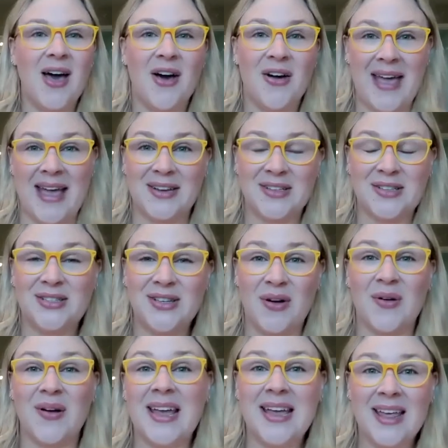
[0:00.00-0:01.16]
Okay,
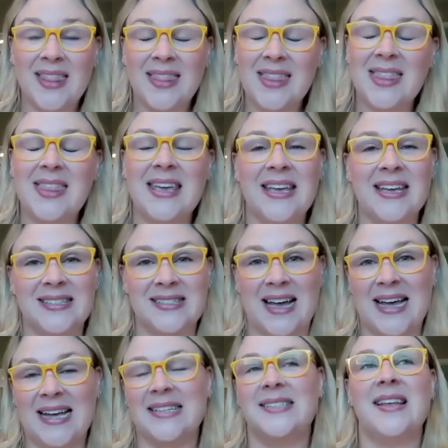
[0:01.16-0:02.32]
so the thing is,
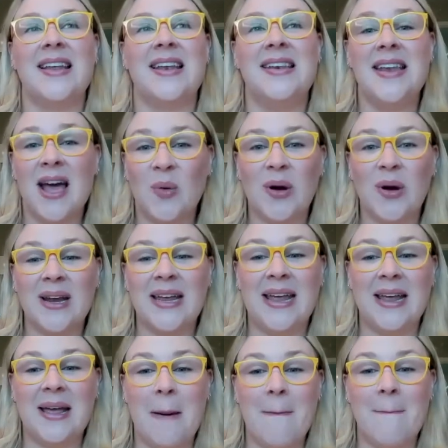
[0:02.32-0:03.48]
guys,
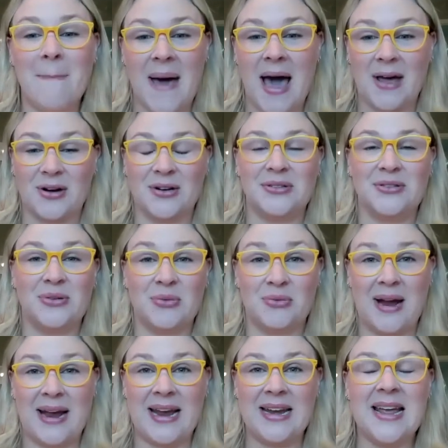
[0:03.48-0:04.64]
networking matters,
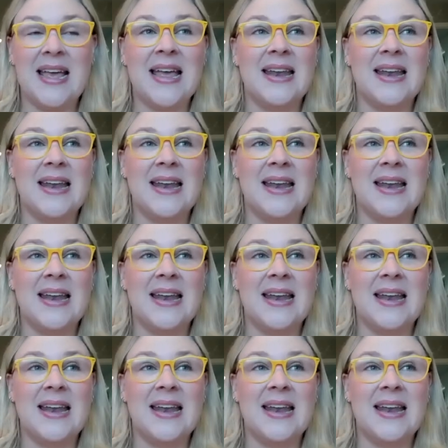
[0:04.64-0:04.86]
right?